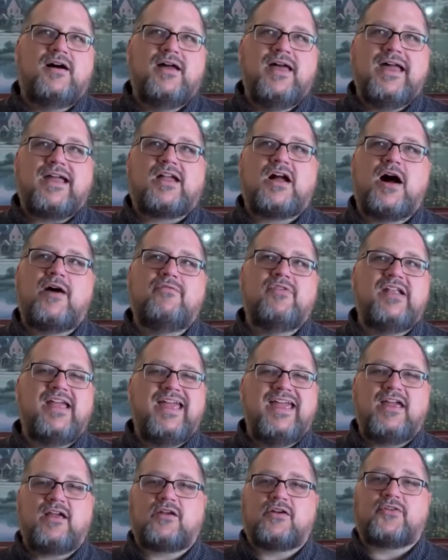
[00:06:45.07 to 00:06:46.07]
at
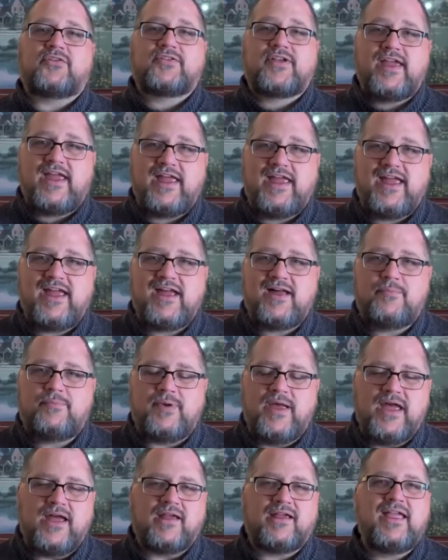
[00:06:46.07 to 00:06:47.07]
Covenant Acres
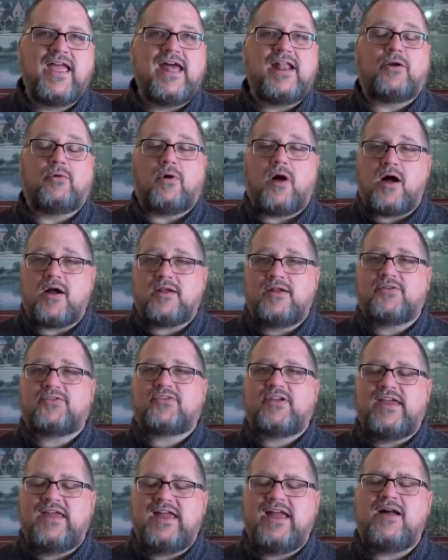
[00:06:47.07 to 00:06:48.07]
Camp, at Cattaraugus
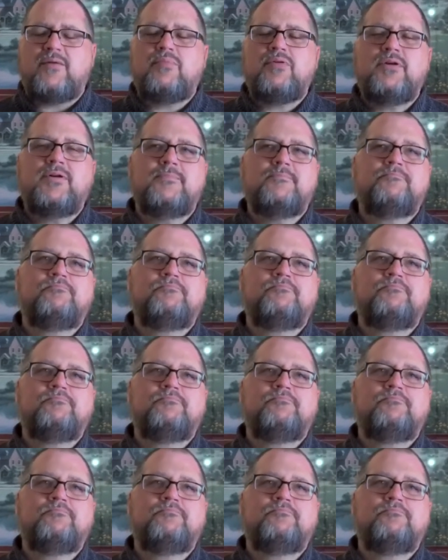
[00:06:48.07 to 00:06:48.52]
Camp.